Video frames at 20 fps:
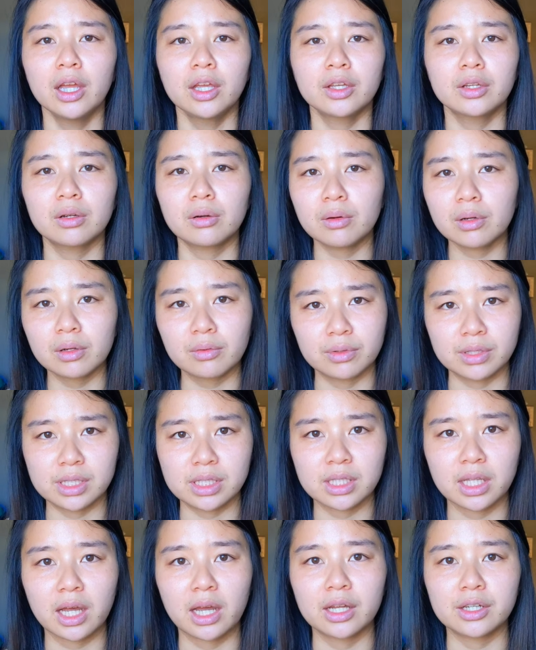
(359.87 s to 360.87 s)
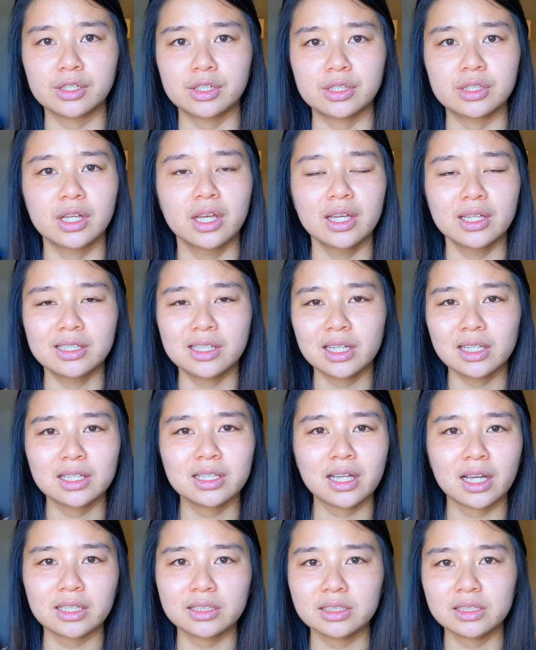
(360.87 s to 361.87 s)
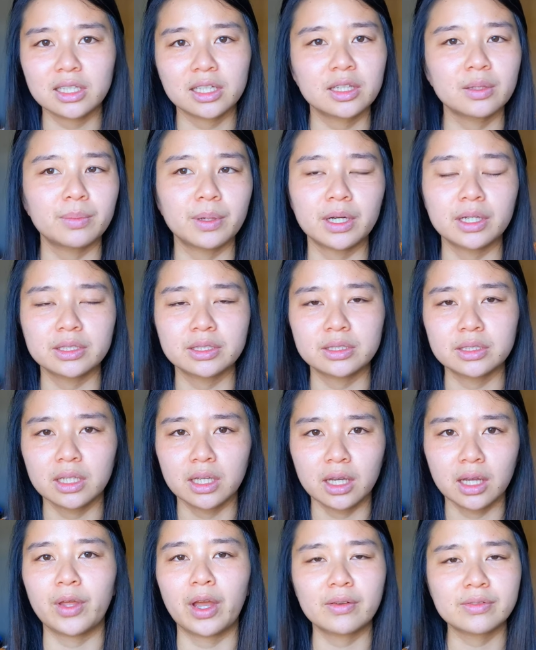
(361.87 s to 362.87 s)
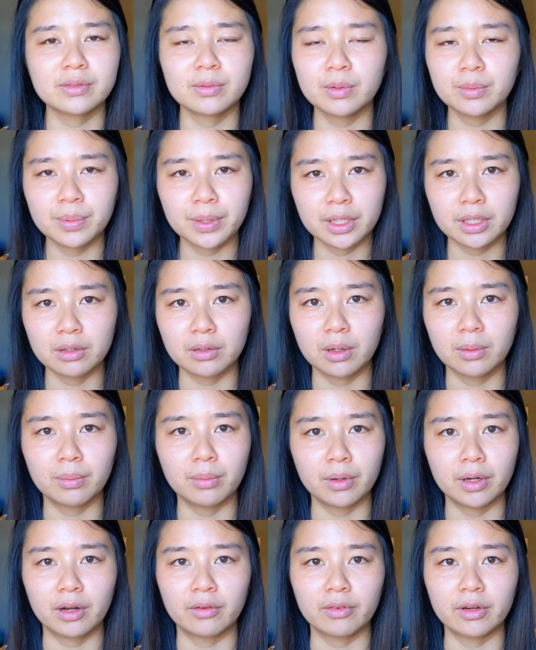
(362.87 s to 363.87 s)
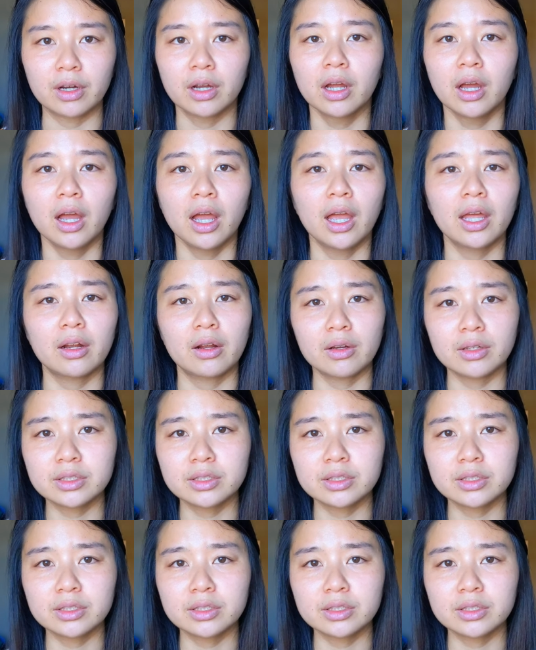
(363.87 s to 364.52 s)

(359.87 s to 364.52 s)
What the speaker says: You don't want to risk that. Just take the taxi, take the bus, have someone pick you up, whatever. And